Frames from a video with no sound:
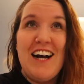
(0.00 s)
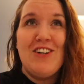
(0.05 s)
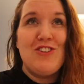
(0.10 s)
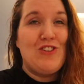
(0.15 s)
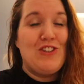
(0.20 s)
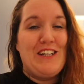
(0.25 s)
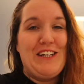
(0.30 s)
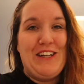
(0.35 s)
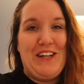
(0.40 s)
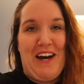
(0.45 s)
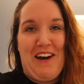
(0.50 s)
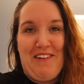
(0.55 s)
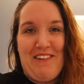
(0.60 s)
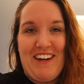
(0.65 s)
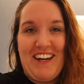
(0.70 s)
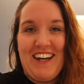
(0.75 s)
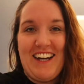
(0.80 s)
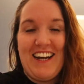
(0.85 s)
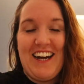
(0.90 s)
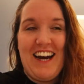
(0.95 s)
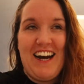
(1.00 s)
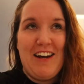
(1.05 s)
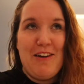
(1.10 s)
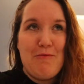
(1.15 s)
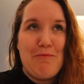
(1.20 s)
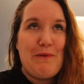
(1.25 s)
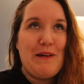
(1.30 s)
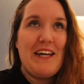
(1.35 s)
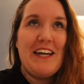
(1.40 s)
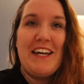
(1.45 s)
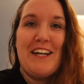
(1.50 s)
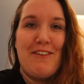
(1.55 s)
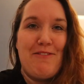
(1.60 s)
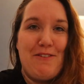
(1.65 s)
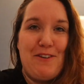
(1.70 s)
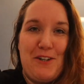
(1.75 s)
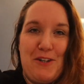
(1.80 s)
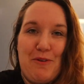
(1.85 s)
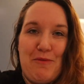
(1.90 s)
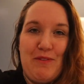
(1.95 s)
actually going and being in a
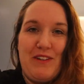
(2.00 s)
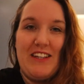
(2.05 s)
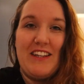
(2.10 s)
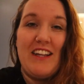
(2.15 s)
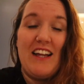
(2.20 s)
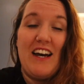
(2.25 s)
room with